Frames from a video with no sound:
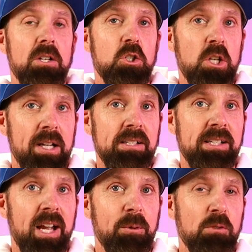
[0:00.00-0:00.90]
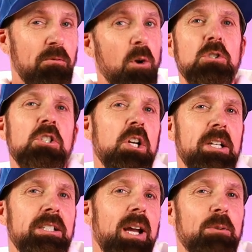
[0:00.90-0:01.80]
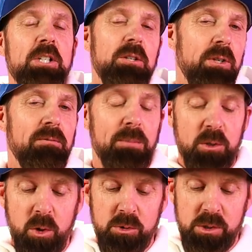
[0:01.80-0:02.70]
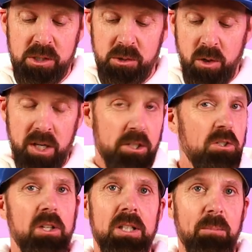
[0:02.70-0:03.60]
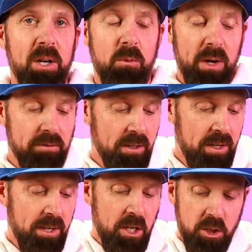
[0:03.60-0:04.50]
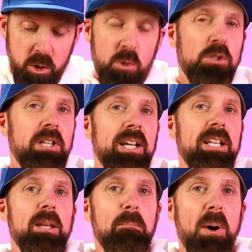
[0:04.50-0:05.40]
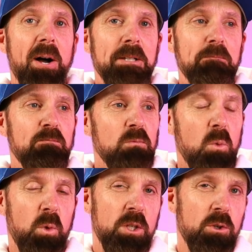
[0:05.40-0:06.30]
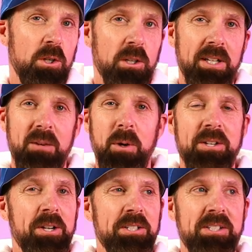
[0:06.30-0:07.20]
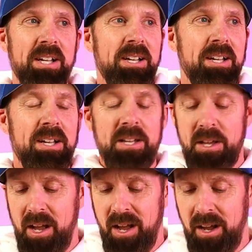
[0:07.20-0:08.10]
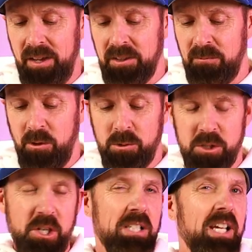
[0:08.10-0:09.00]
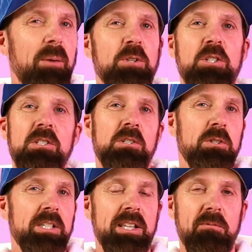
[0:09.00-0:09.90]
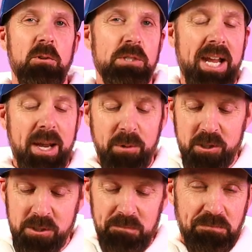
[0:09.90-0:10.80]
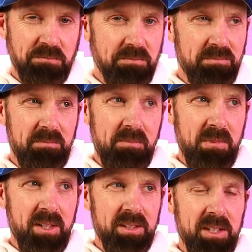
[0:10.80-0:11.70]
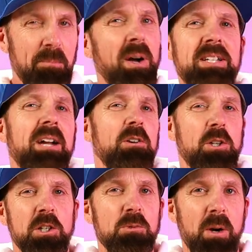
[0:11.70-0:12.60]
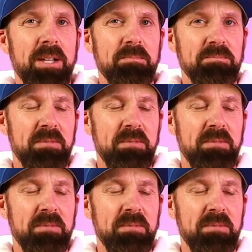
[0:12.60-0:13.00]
chicken sandwich, frozen chicken sandwich that you can get from the grocery store and just cook in the microwave. Usually the bun, when you cook, whether it's the frozen chicken sandwiches or say the frozen hamburgers, the bun never cooks right.